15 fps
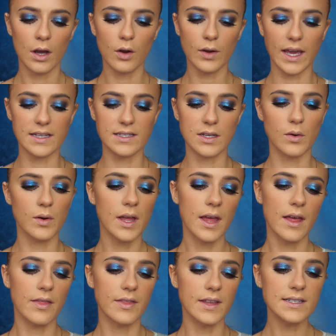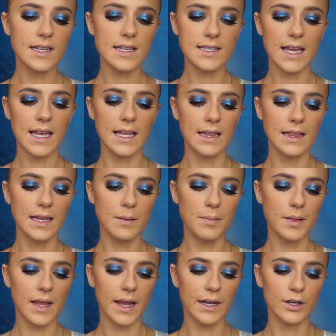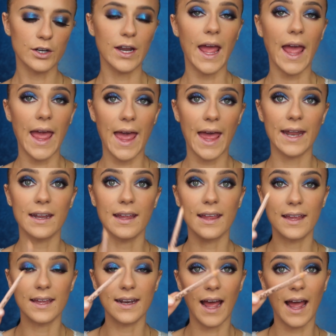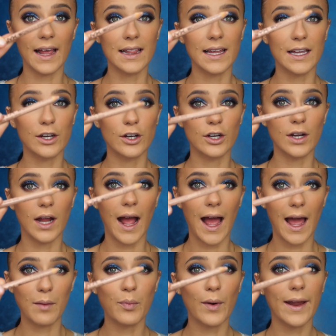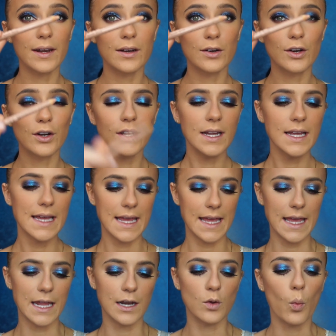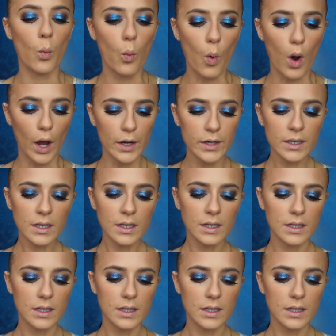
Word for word: Okay, so this is a lip liner and an eyeliner eye brightener in one.